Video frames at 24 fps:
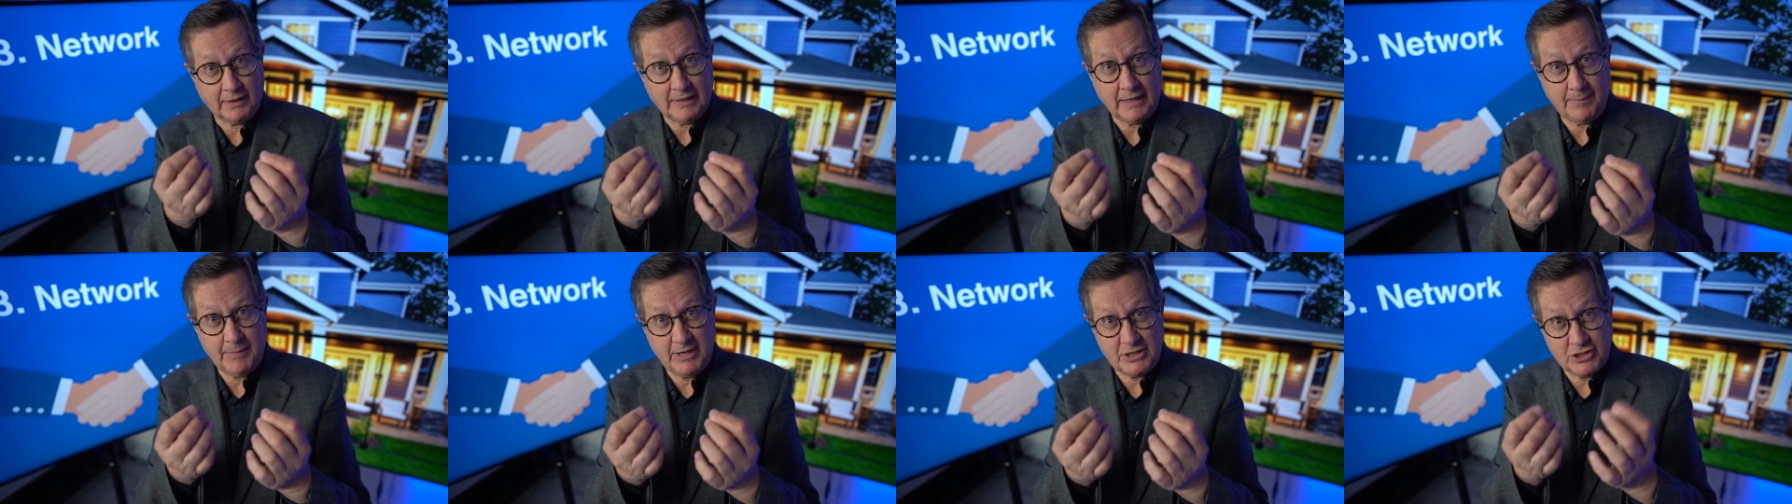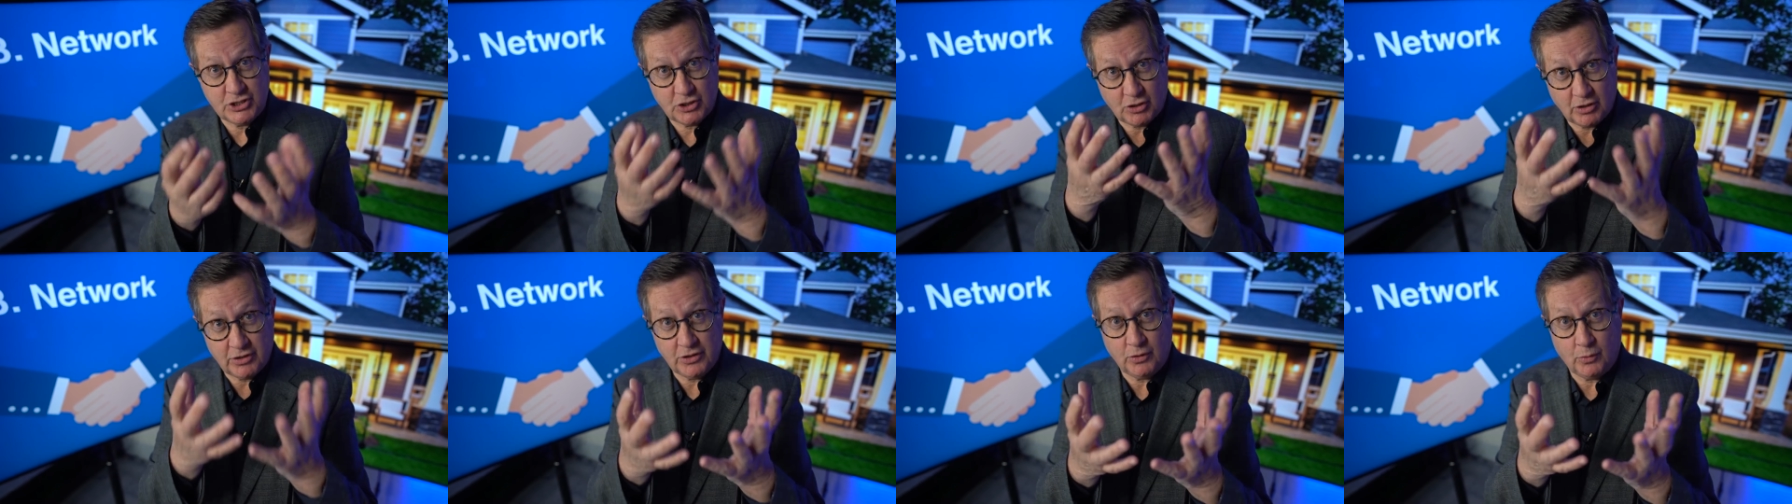that means
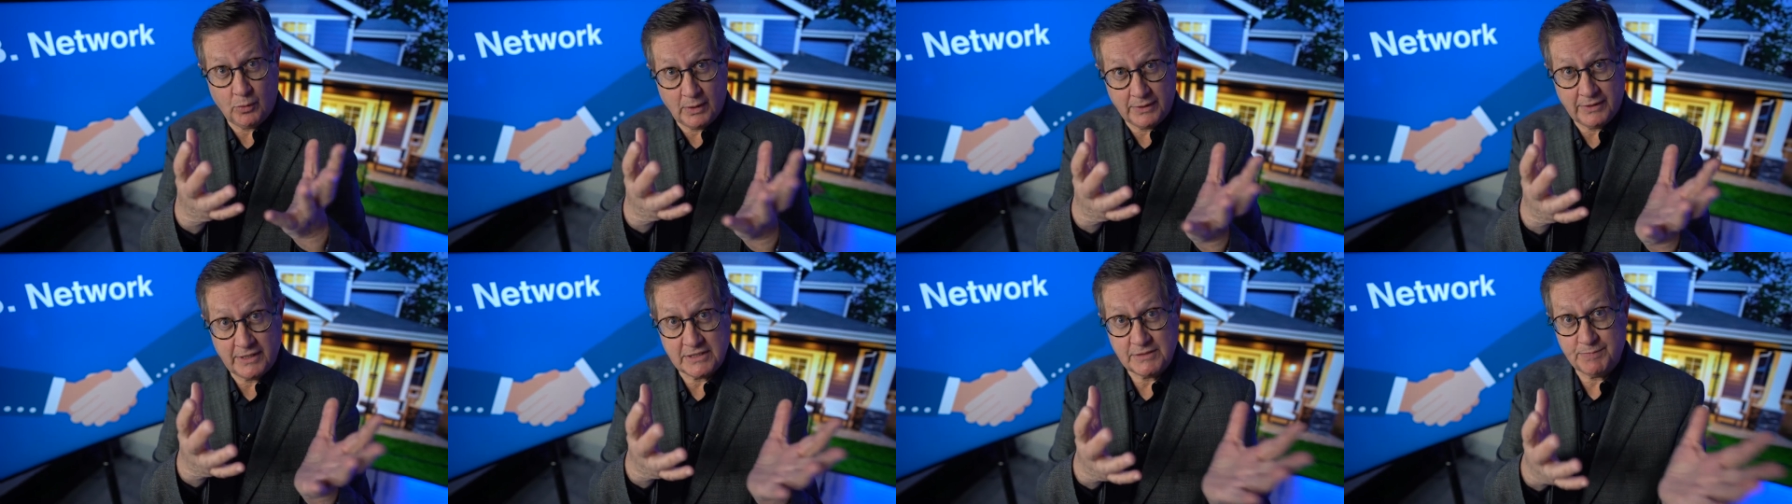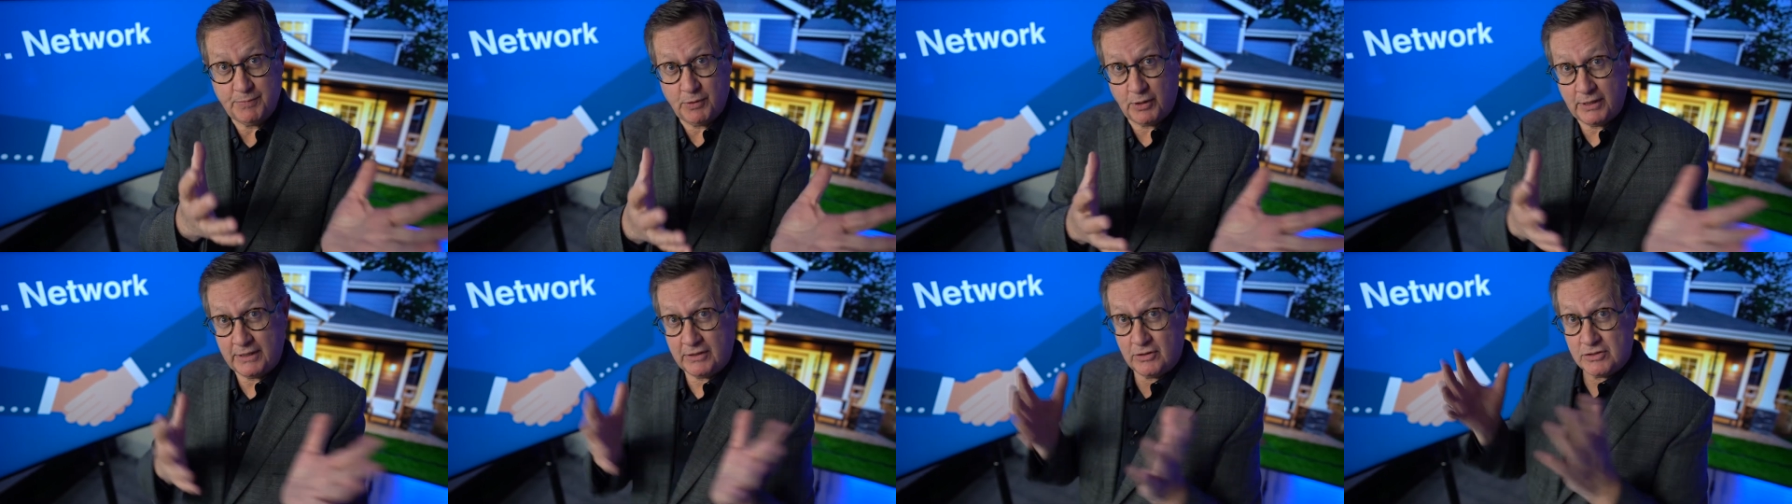you're the one that's
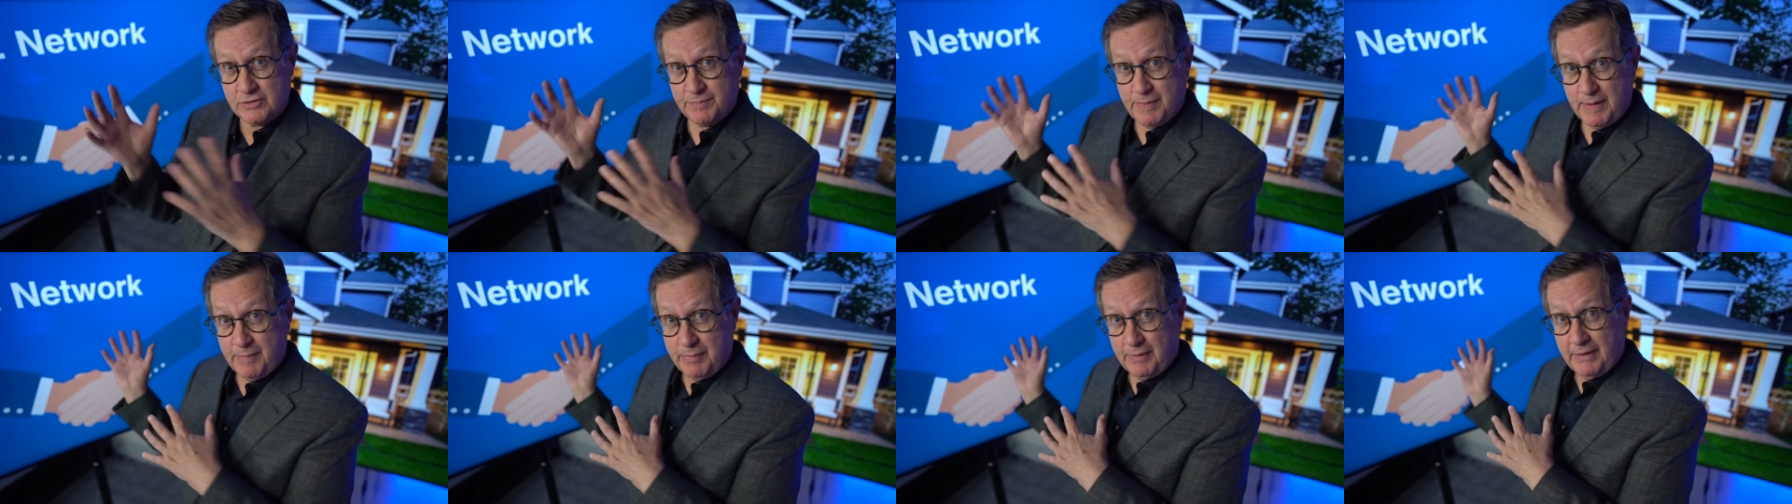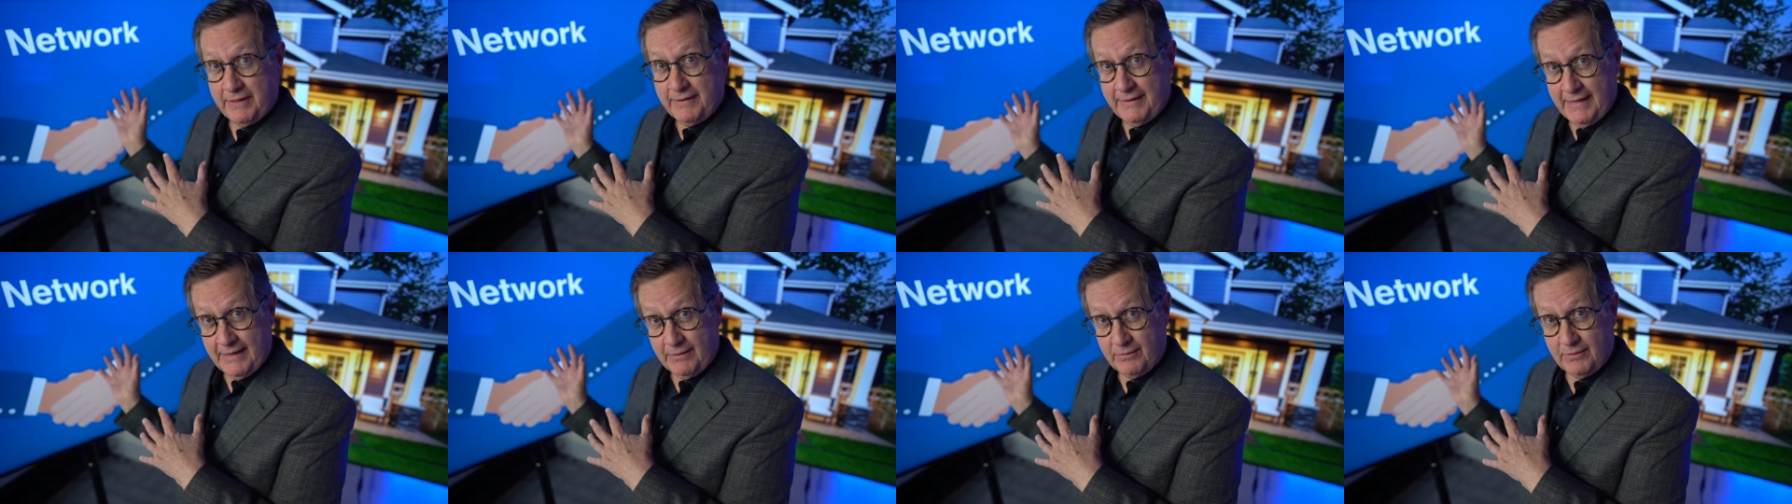putting those people
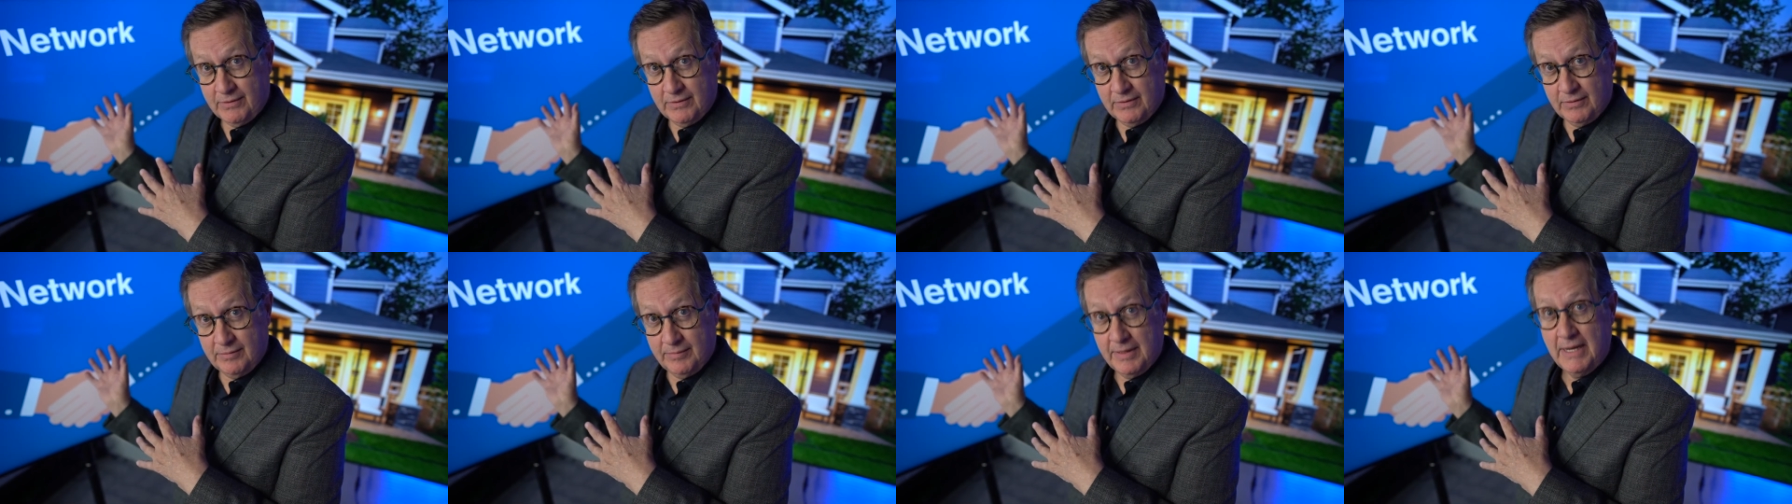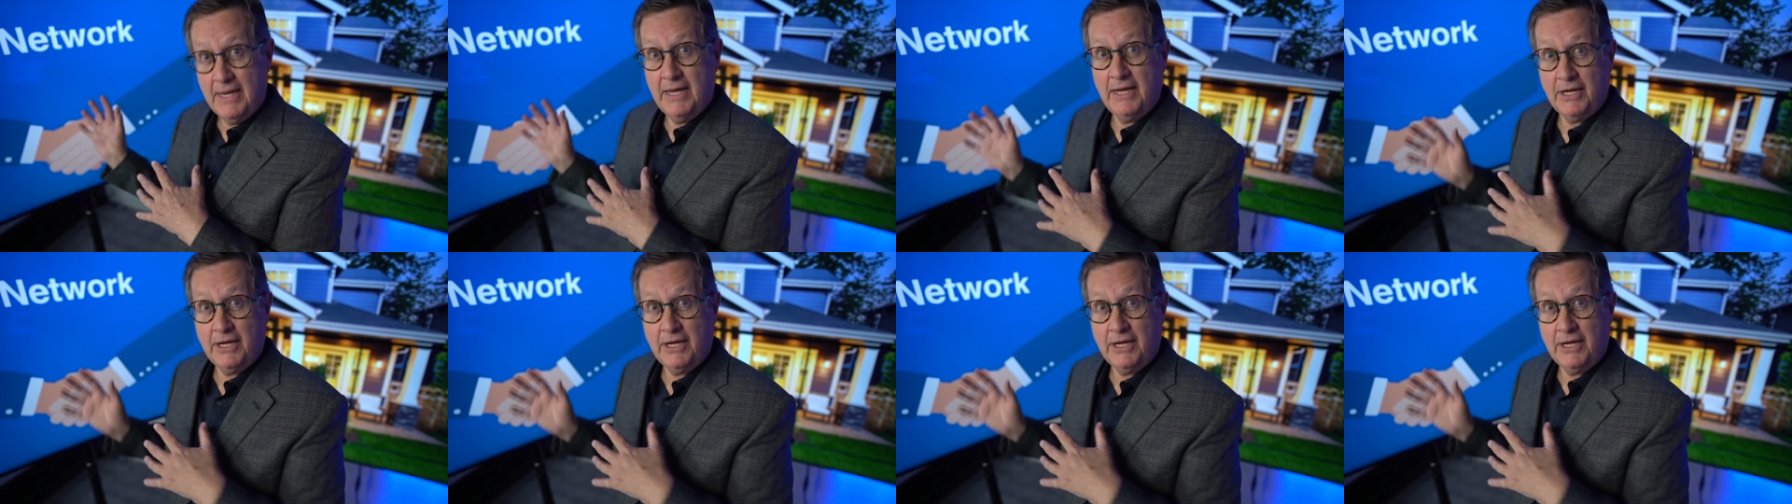in that room.